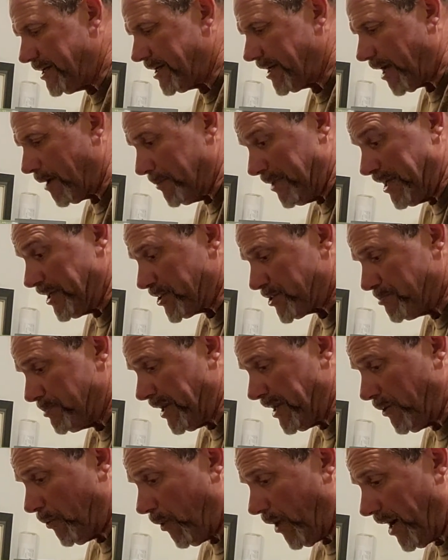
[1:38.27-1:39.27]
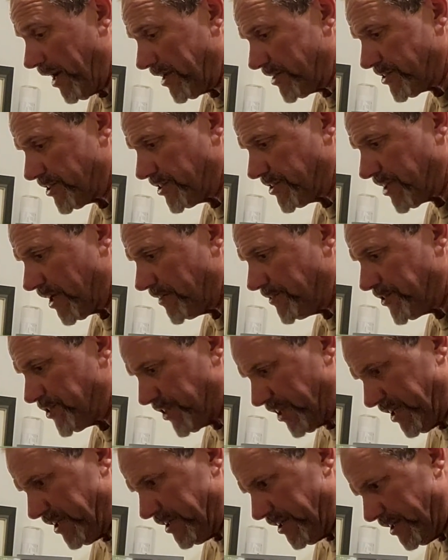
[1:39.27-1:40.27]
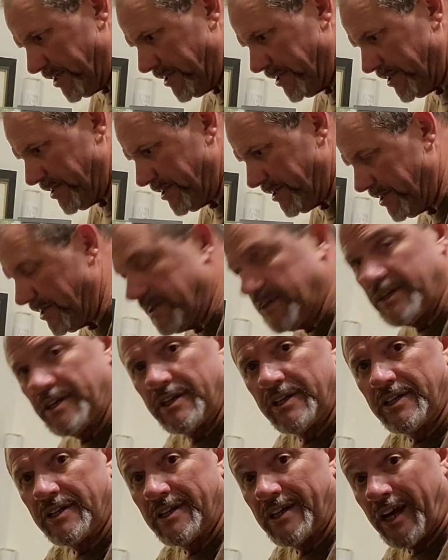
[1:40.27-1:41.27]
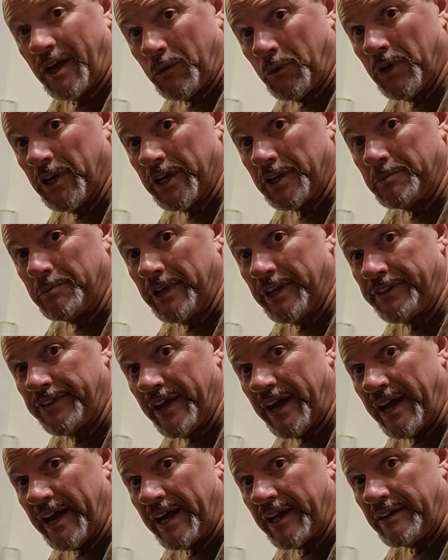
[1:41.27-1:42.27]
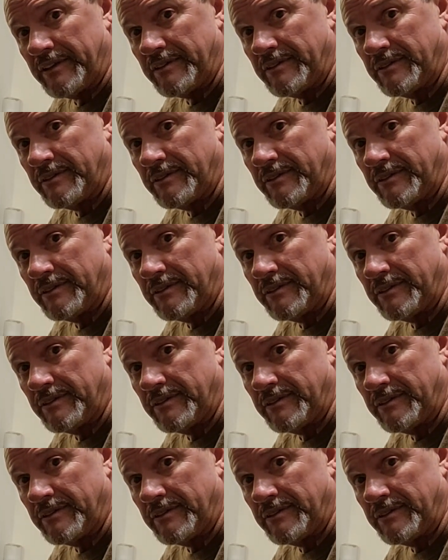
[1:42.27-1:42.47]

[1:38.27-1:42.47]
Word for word: I mean, it's been a while since I've seen it. I will admit that.